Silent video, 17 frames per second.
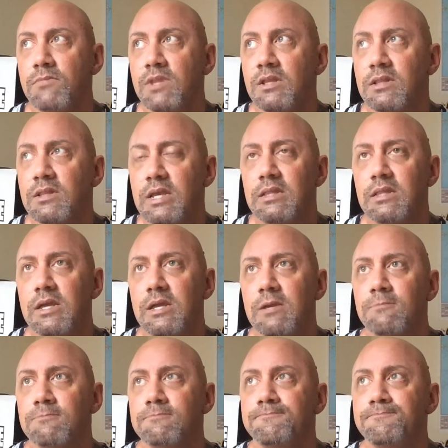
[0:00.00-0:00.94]
And
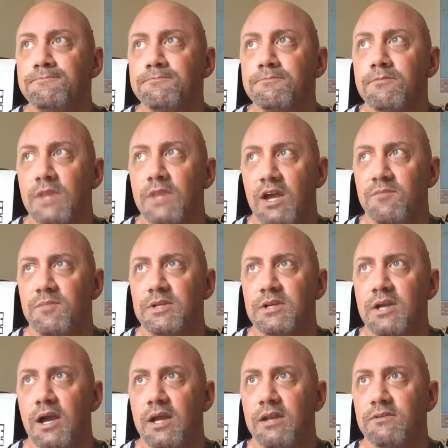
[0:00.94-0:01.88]
lately, I've been
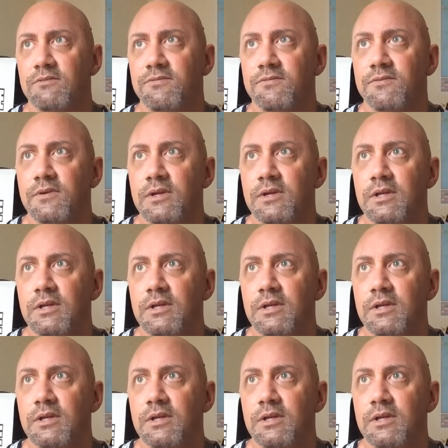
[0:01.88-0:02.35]
kind of